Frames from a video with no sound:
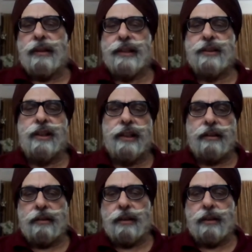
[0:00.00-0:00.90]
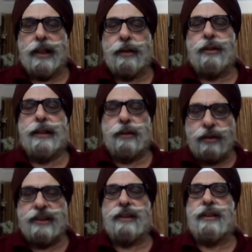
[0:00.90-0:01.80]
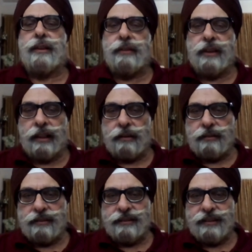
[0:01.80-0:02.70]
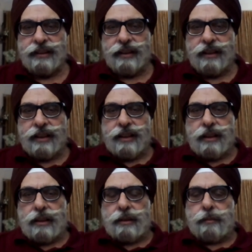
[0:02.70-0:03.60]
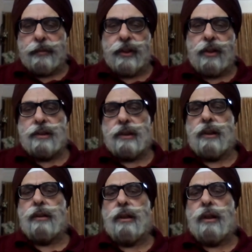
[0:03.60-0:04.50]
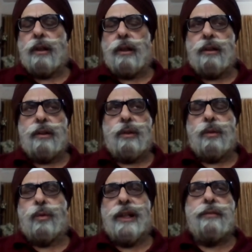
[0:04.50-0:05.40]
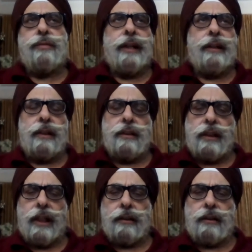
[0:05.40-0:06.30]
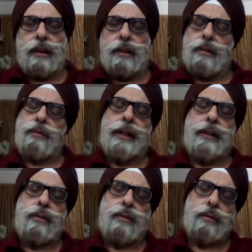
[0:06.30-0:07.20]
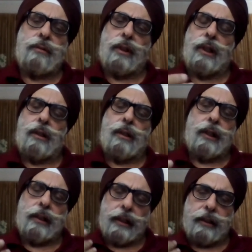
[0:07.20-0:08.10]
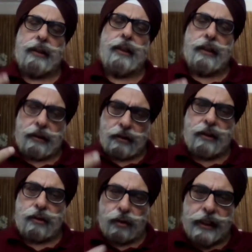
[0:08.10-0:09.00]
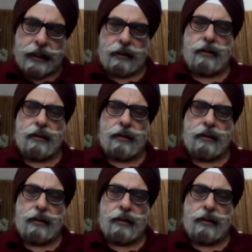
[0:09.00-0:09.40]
actually, I would like to disagree with that, because what I find is that when you, today,